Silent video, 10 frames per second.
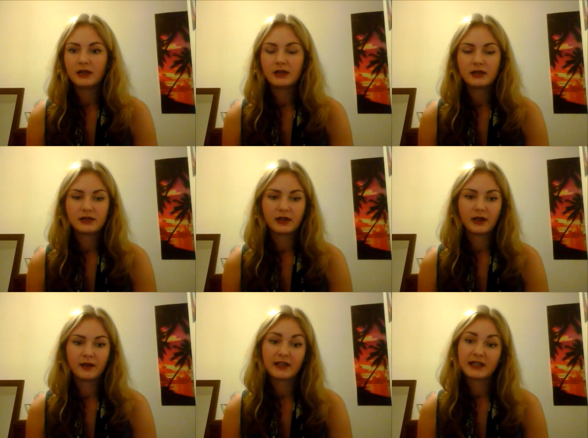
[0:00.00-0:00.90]
So
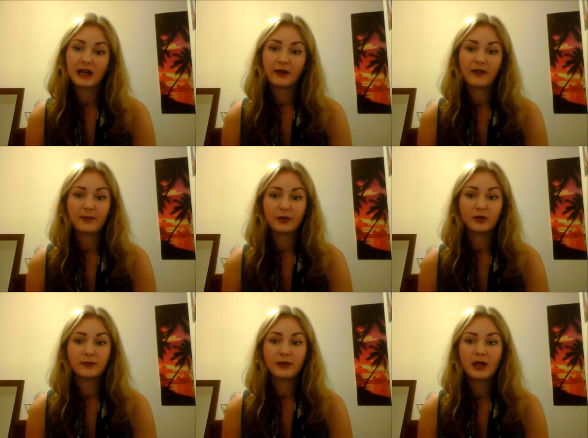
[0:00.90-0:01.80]
that's how they've
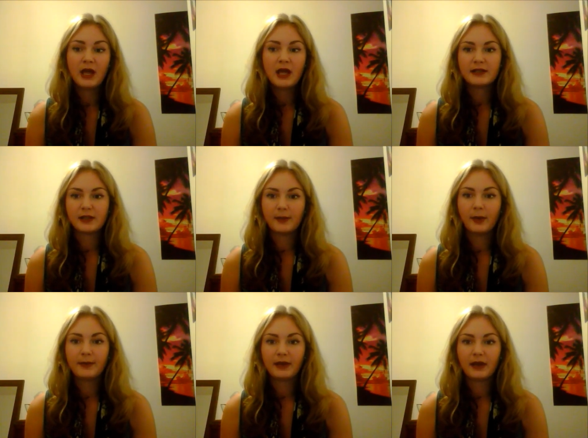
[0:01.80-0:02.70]
become so
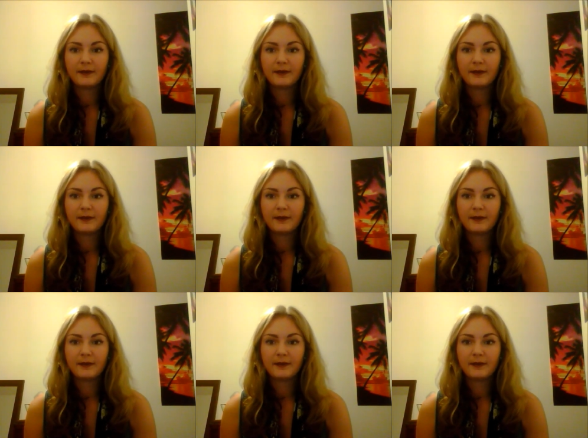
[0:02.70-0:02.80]
popular.